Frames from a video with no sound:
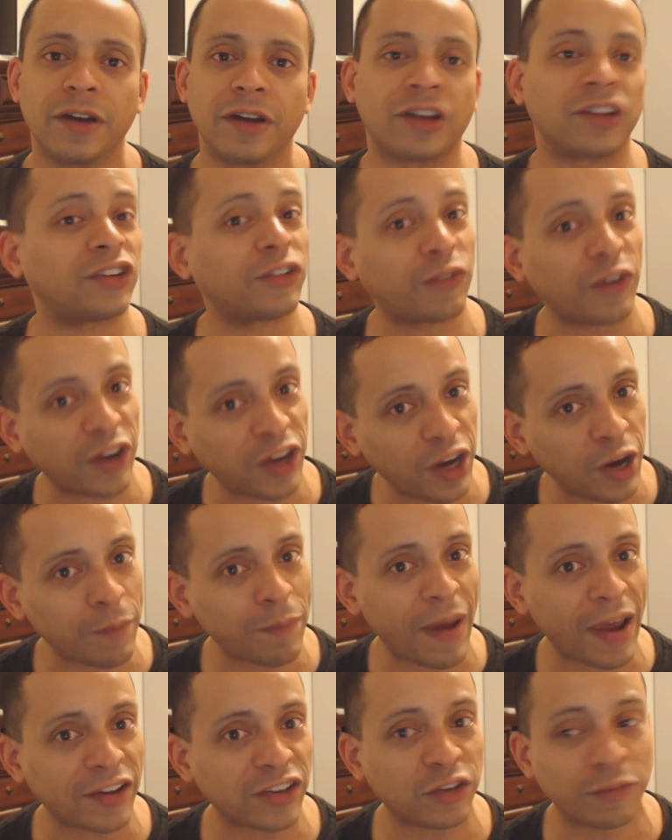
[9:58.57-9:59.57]
Because if a year
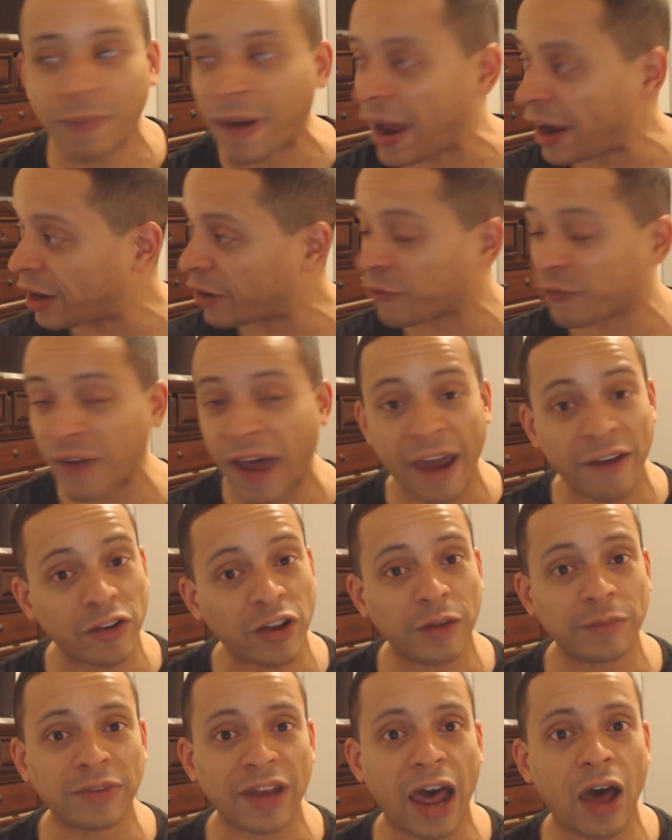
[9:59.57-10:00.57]
passes by and a
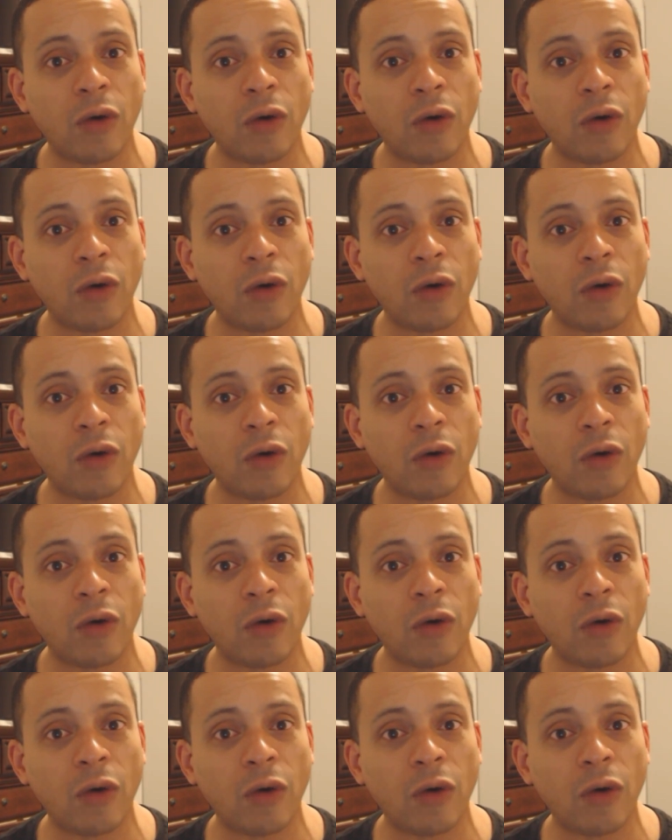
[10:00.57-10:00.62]
5 comes